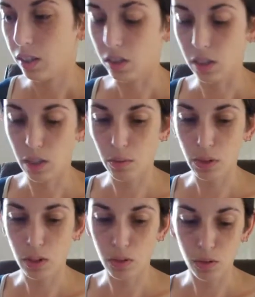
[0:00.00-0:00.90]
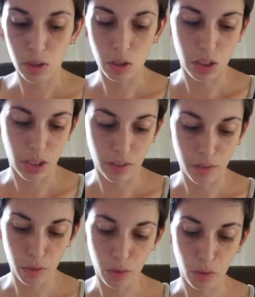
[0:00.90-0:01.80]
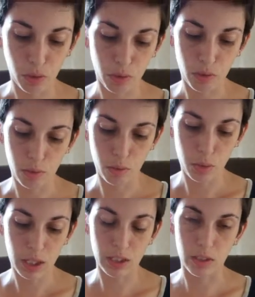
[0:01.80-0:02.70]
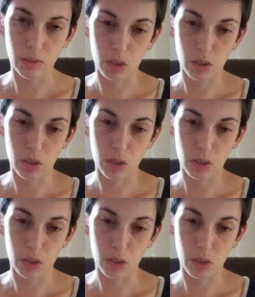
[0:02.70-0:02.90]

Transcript: So now what you do is you take 4 pieces of the